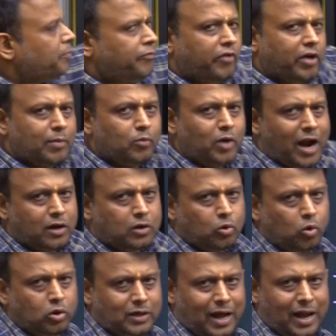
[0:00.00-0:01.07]
formula
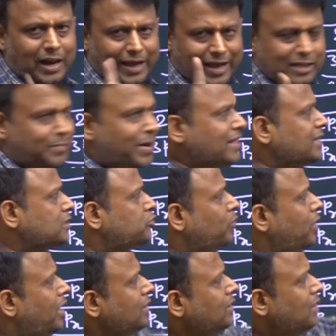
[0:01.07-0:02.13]
total n minus
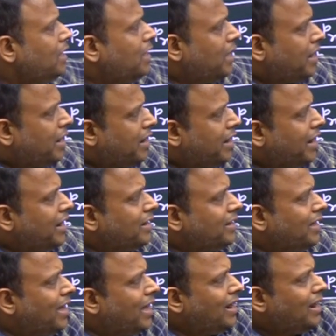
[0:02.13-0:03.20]
1,
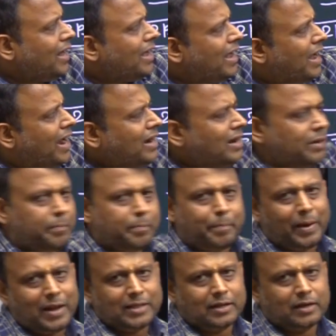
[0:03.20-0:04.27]
radial and
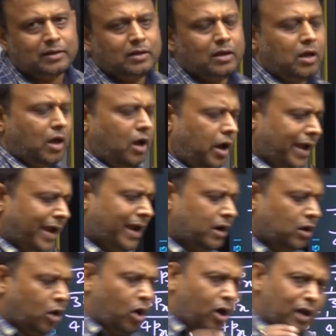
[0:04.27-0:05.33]
planar. And
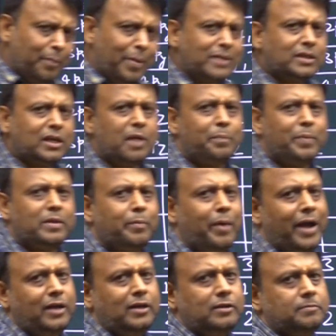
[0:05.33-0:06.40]
always keep in
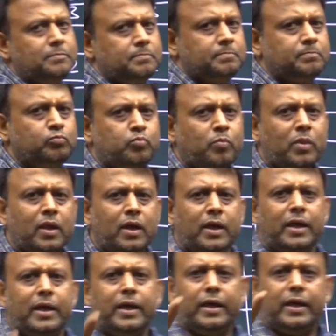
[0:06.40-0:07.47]
mind
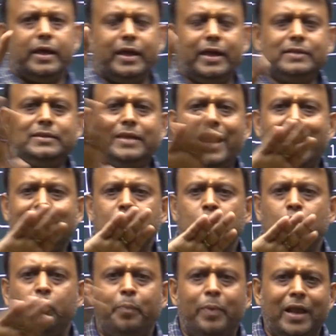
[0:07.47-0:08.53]
S has
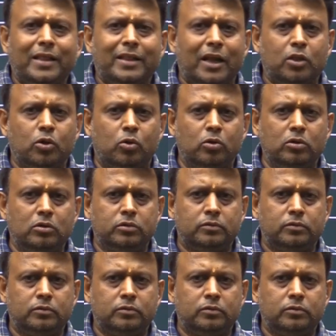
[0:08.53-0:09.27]
no planar node,